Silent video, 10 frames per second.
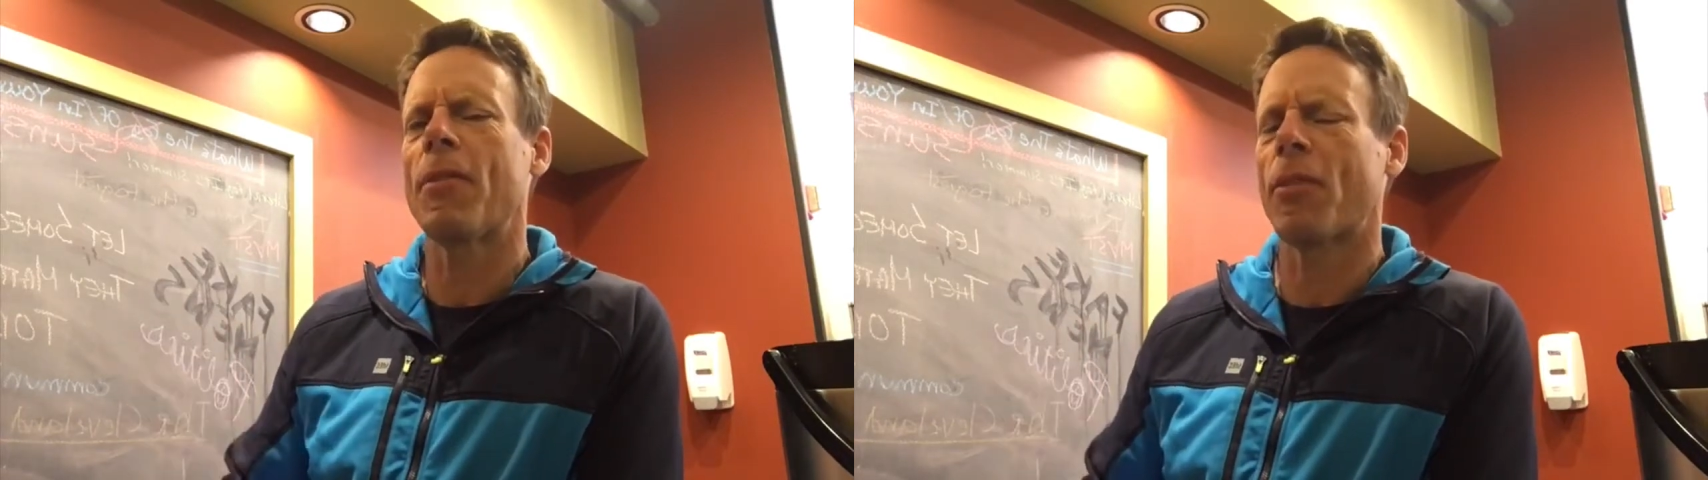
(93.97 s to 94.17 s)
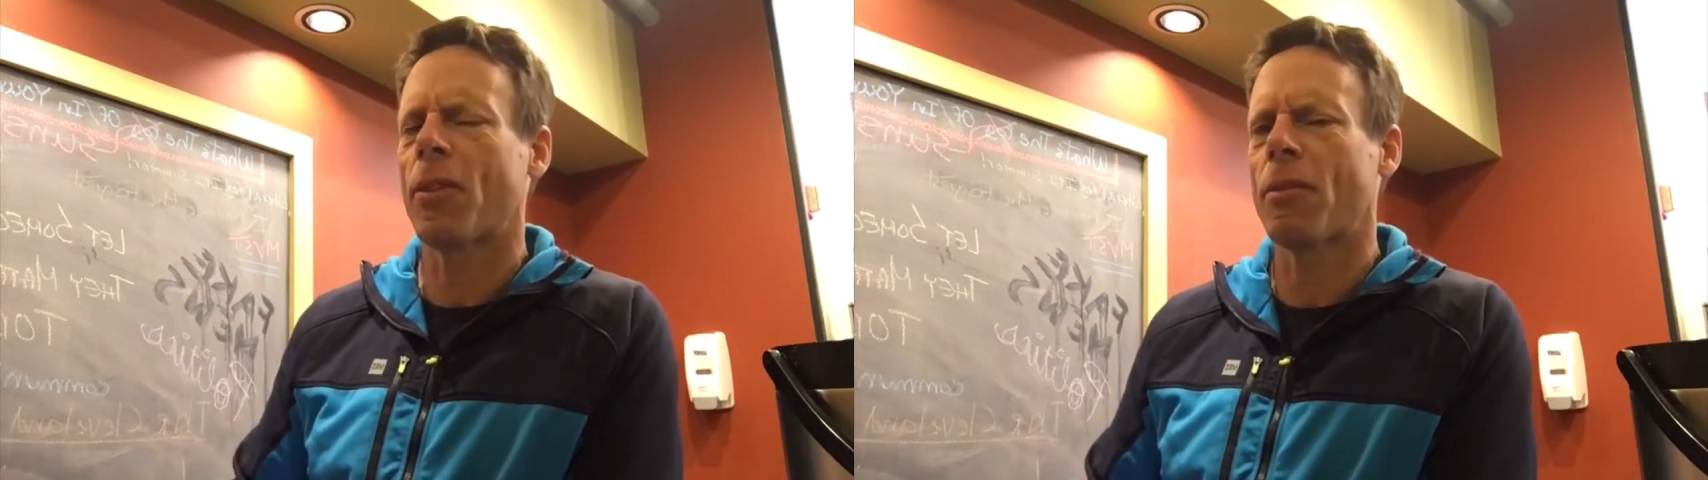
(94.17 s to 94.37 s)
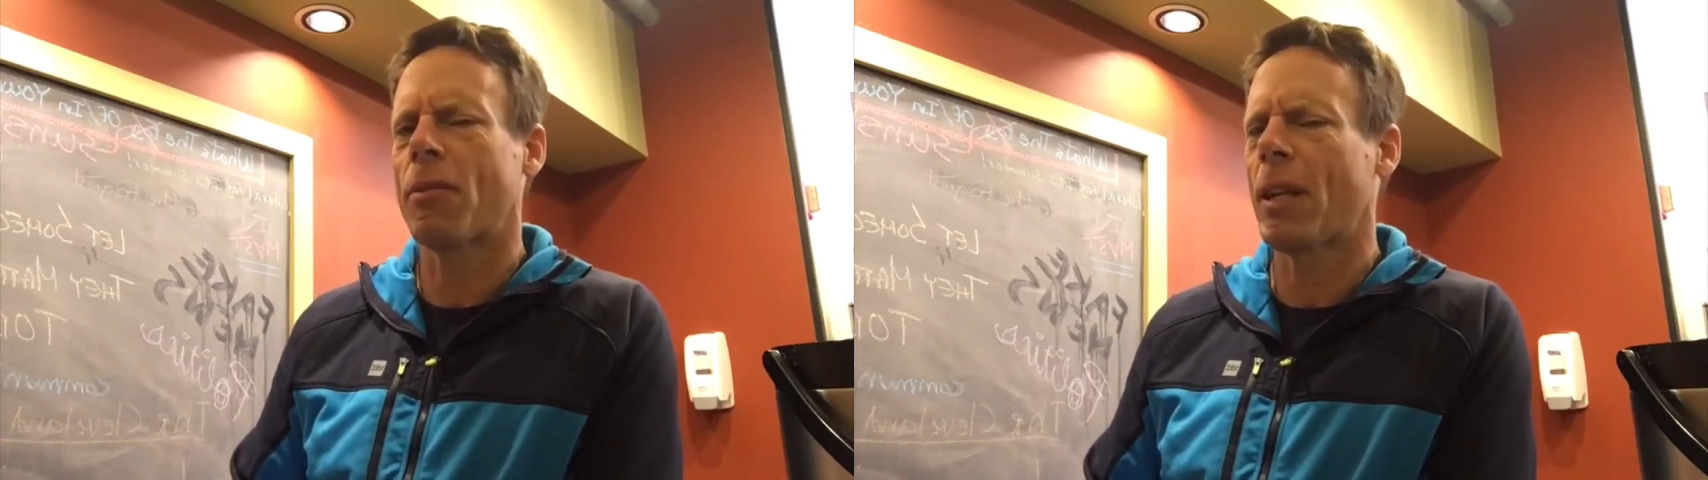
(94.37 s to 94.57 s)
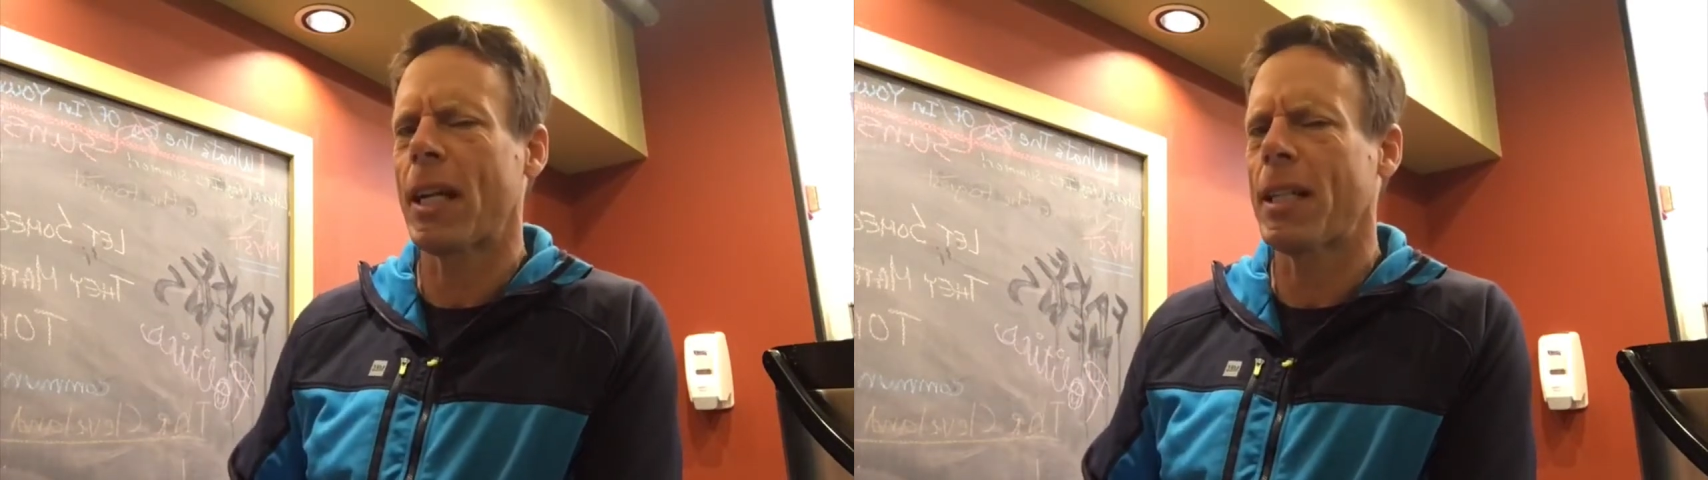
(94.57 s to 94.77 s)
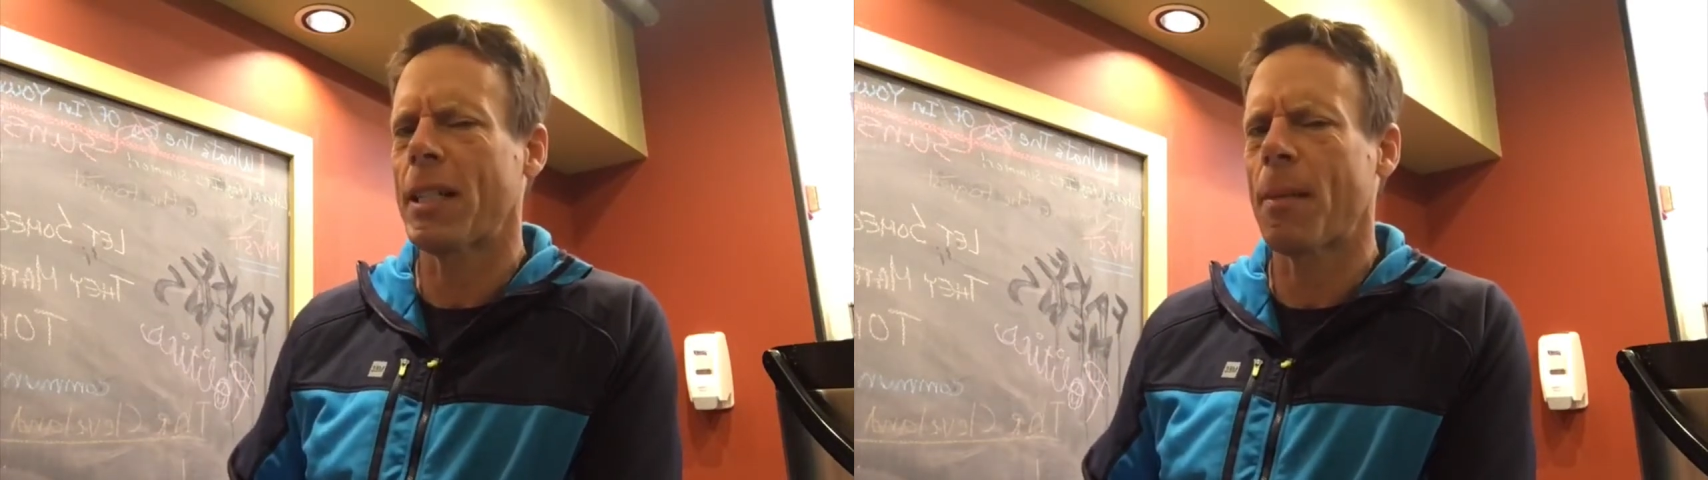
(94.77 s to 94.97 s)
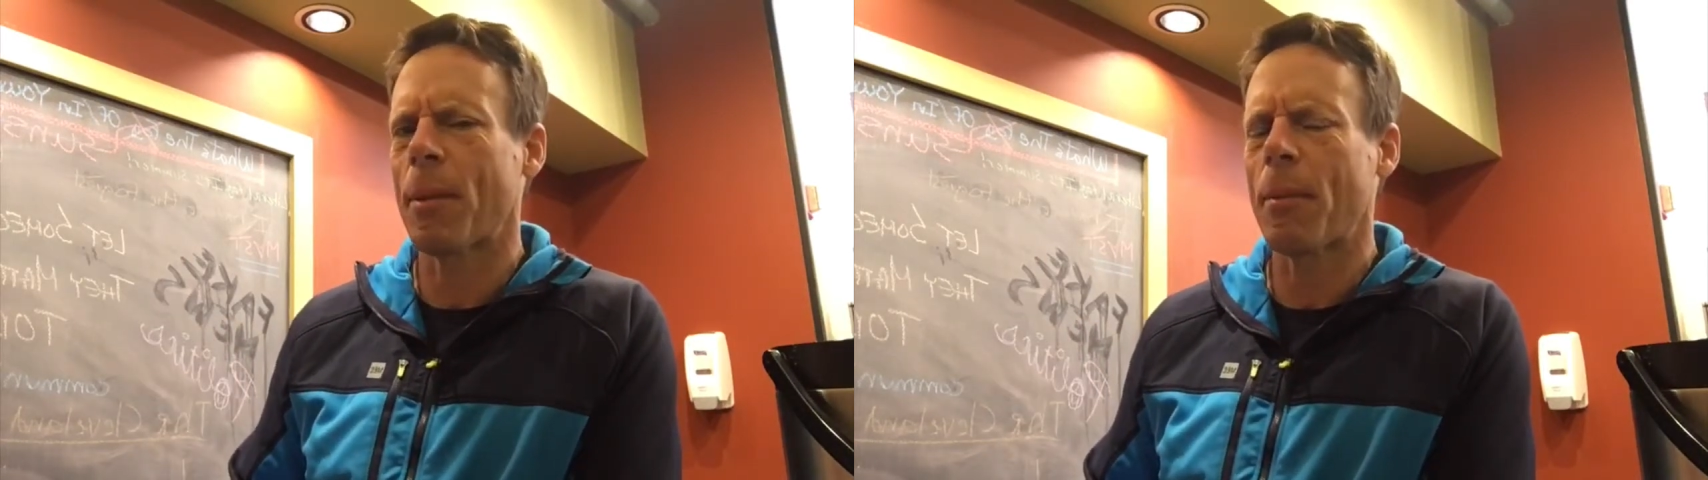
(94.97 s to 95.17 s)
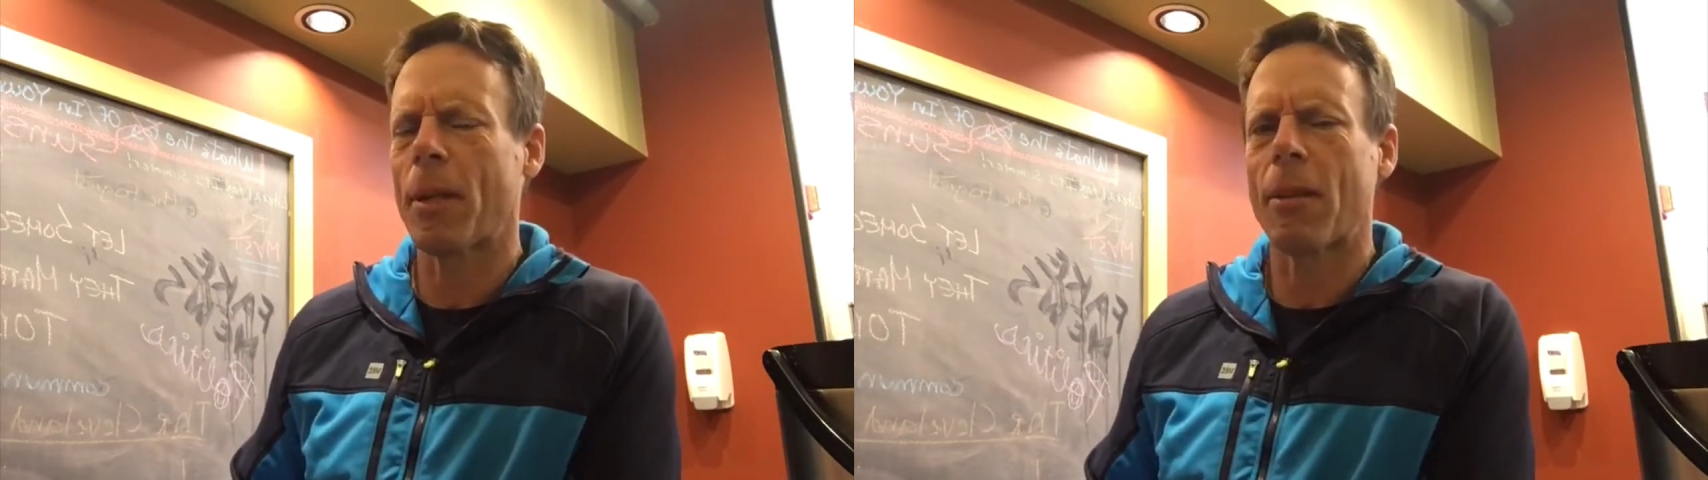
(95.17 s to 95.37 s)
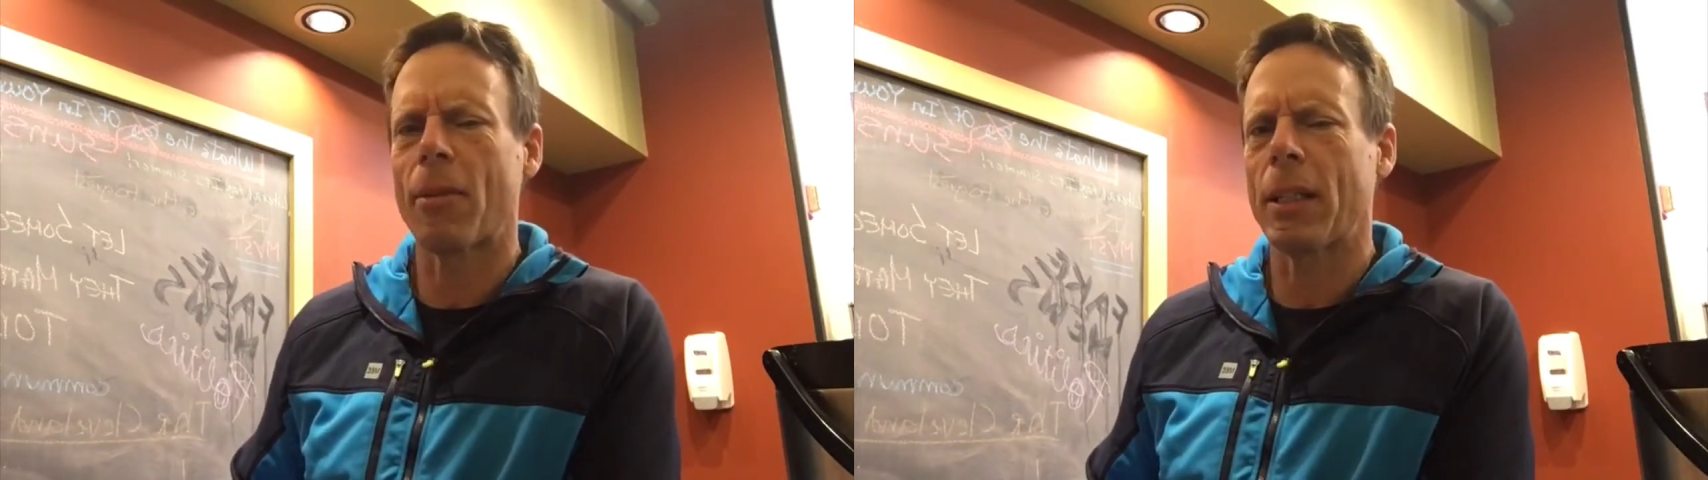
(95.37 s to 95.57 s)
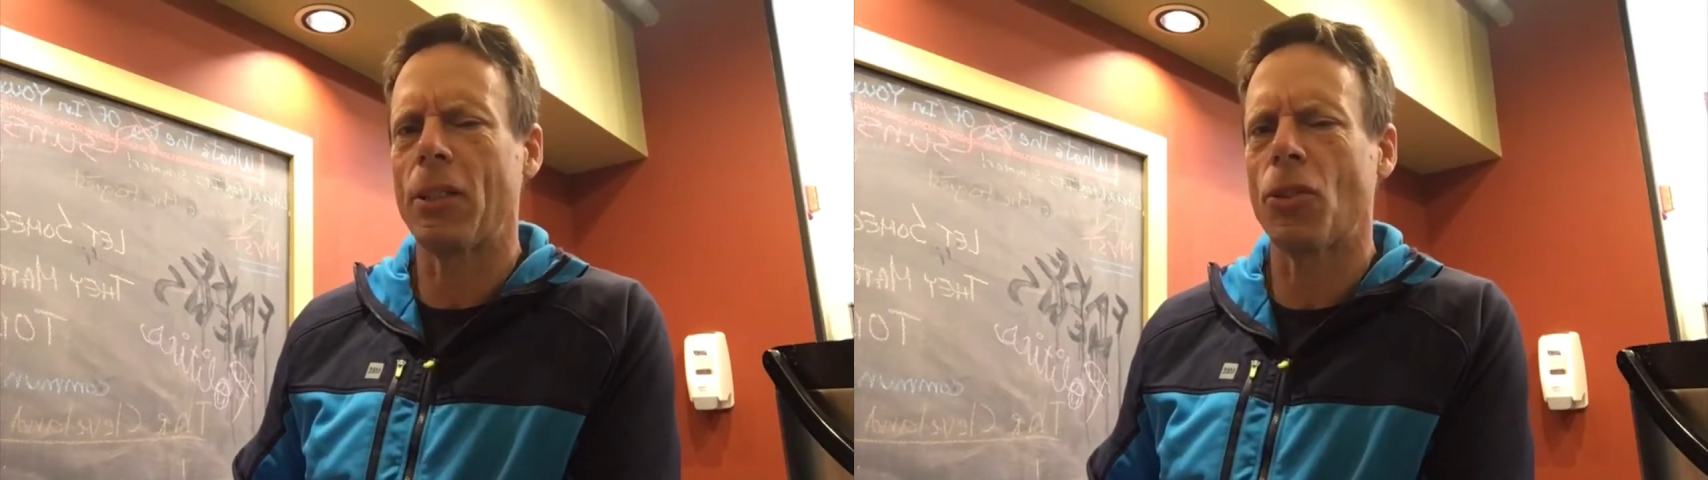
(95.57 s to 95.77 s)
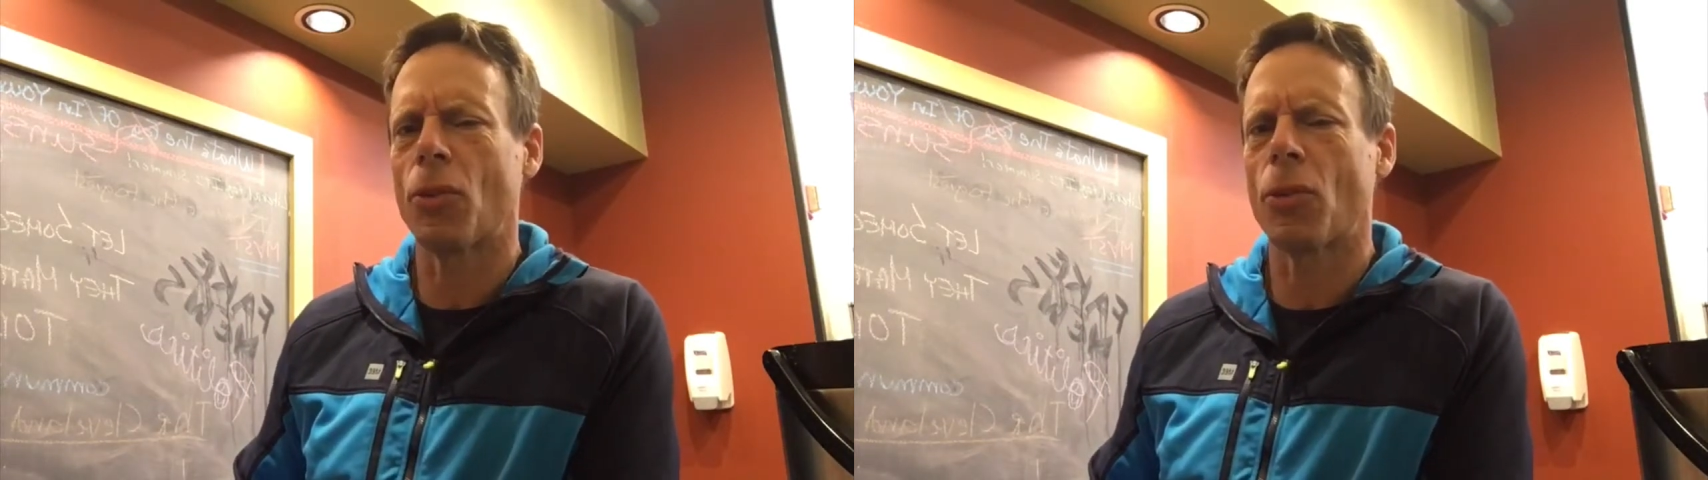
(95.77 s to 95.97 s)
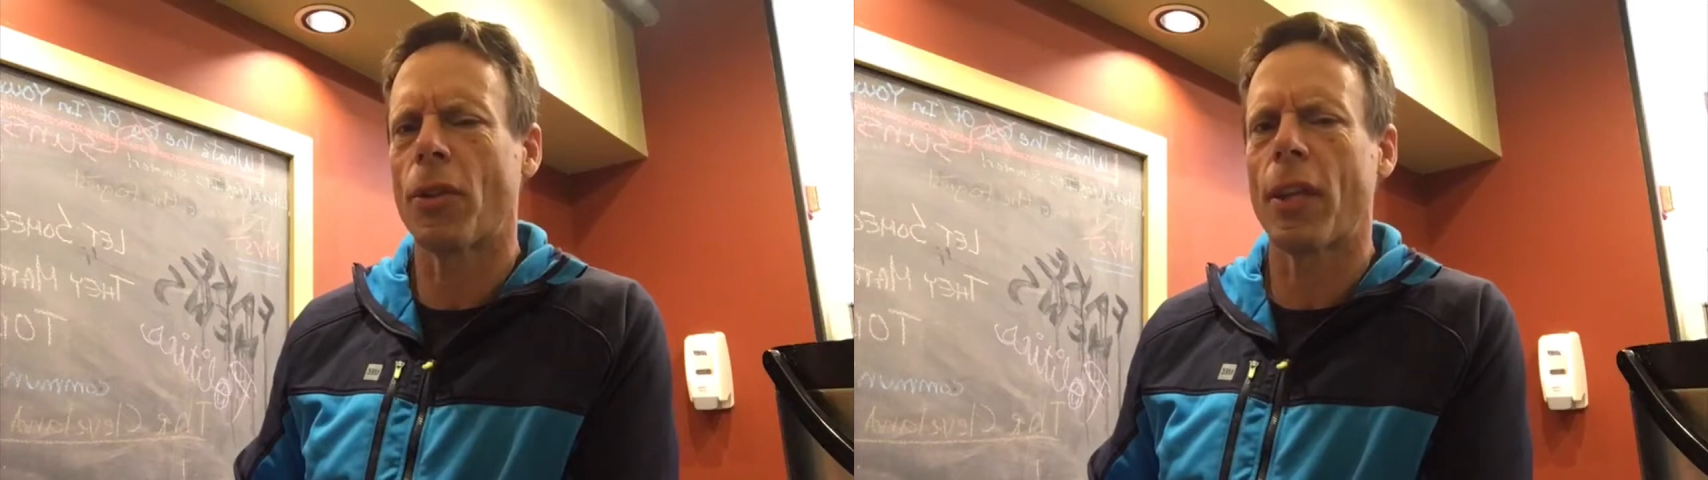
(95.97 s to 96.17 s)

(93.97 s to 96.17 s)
forgotten something but not really sure,